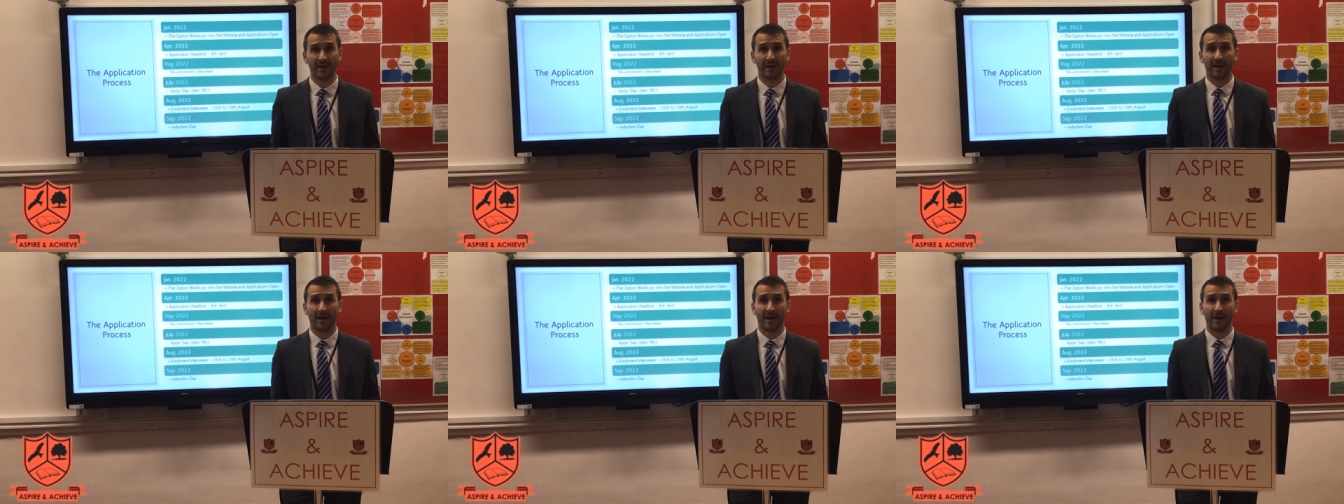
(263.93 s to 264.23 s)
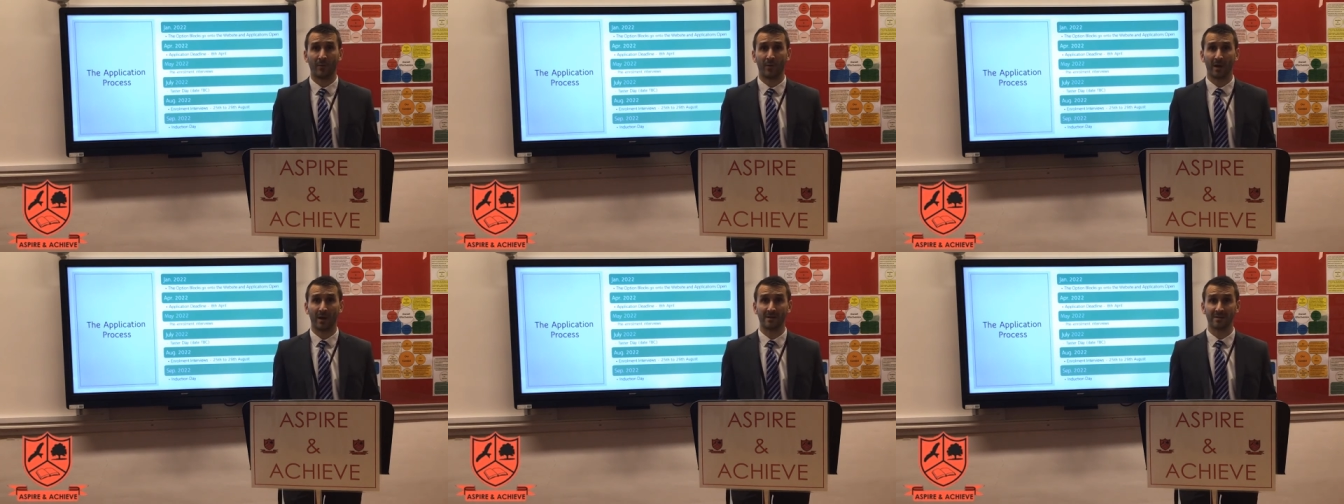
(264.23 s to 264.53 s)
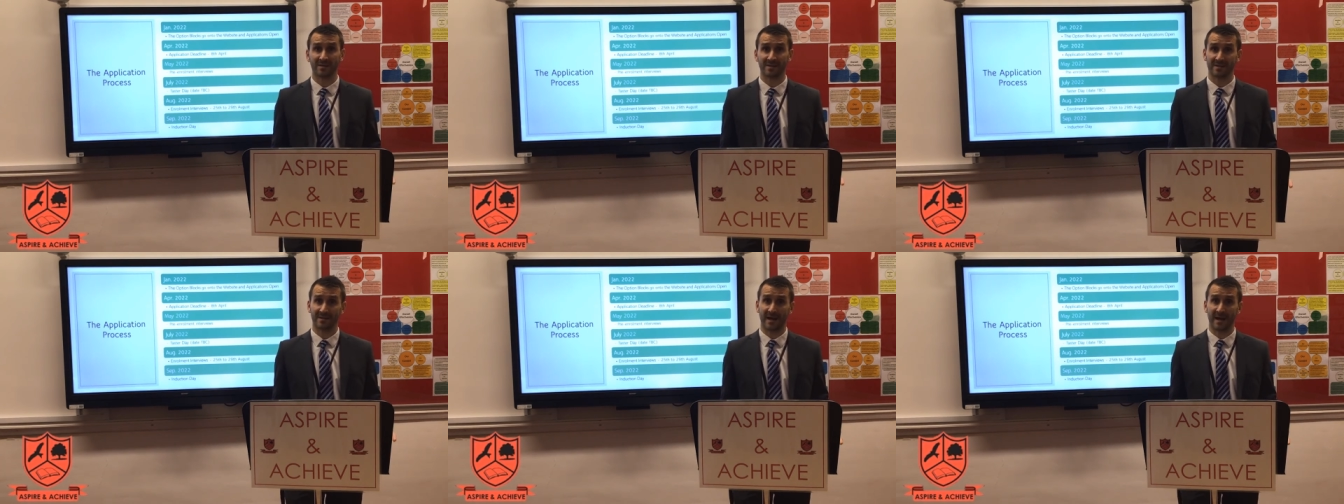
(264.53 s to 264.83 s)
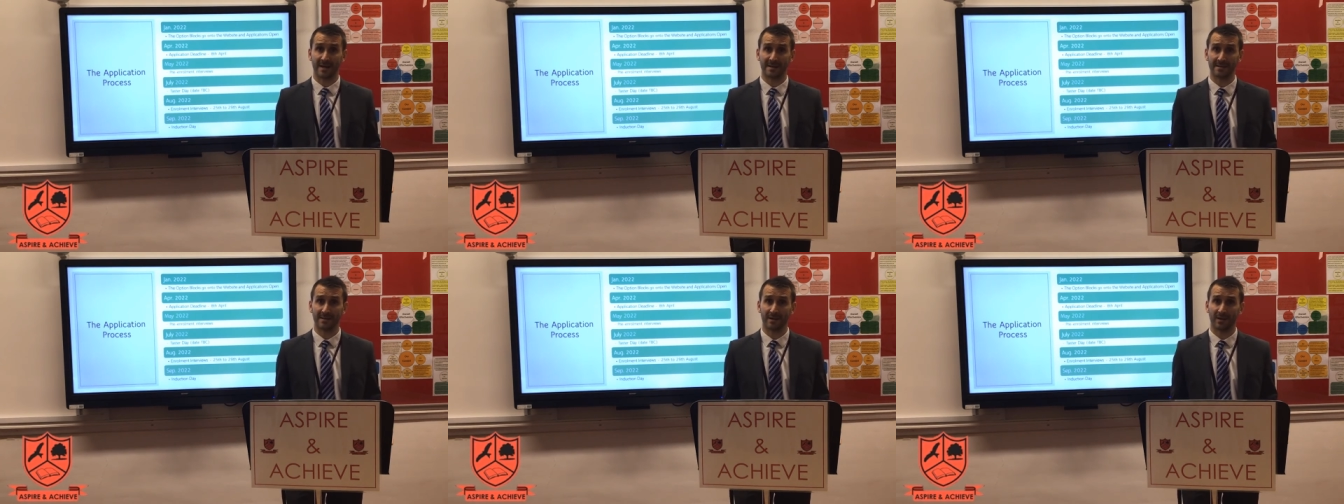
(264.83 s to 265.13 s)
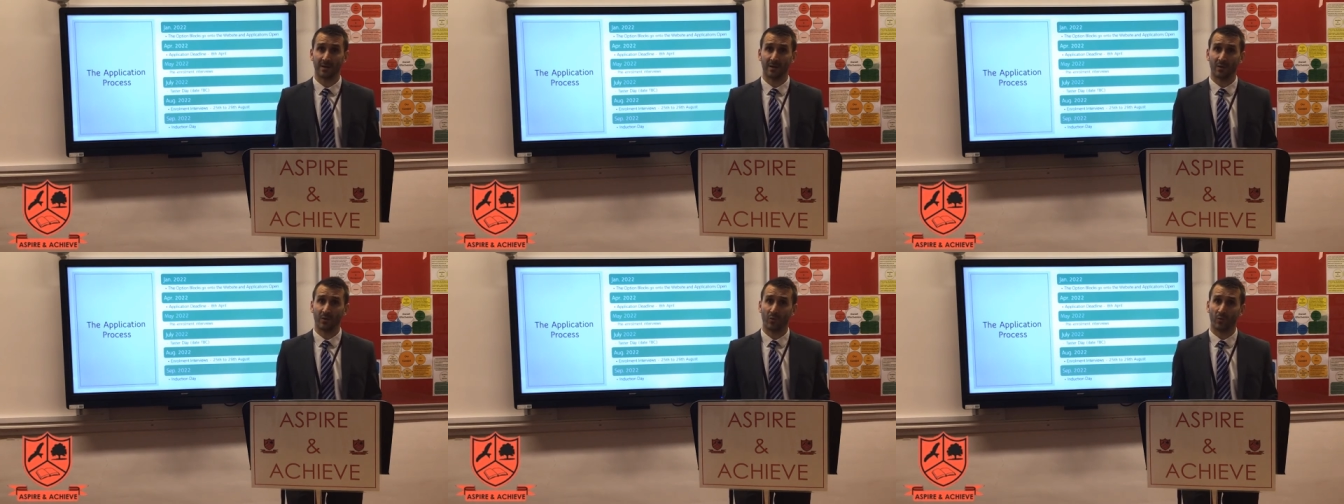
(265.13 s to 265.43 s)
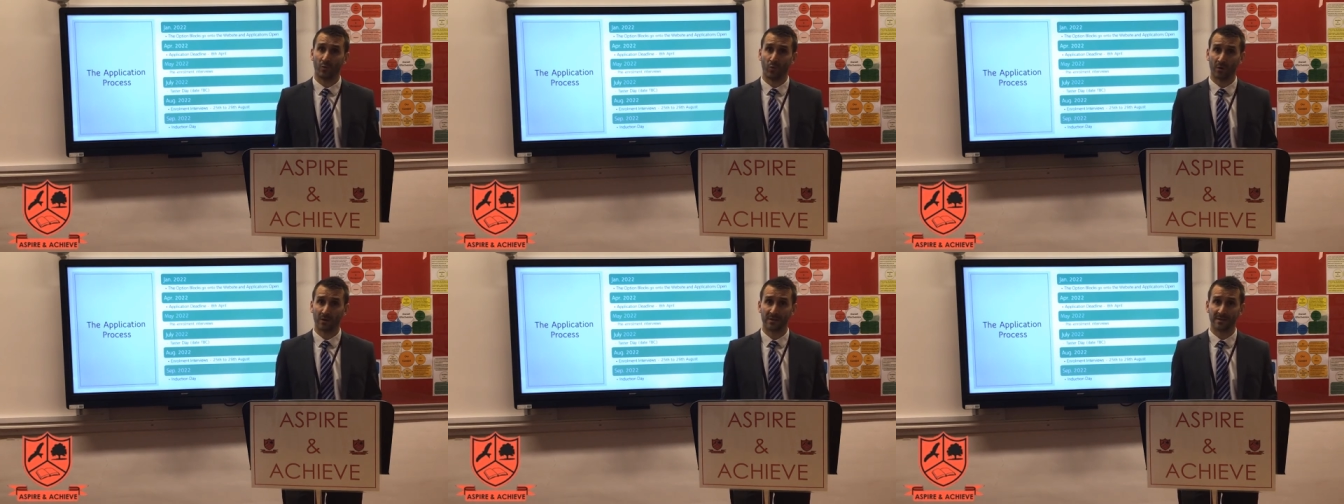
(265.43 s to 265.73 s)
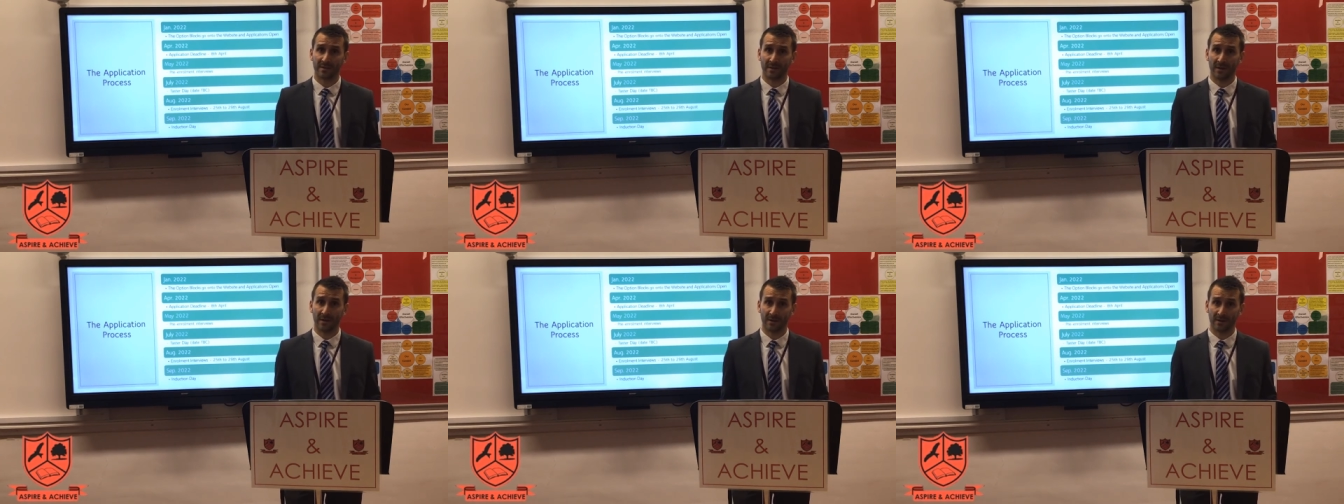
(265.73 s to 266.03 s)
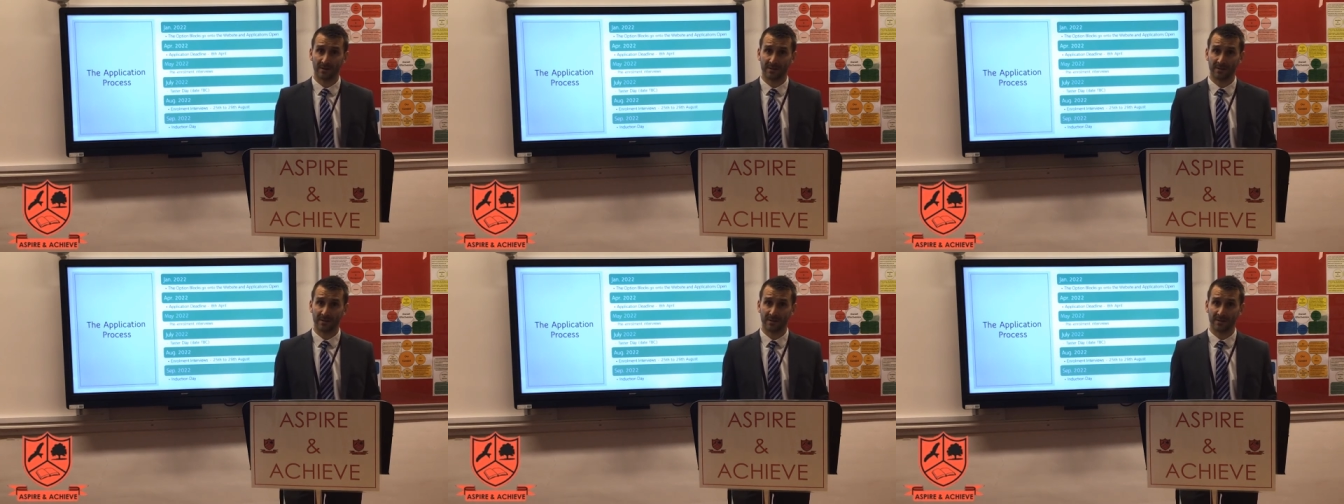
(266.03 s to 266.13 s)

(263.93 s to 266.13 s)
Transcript: and will understand what a,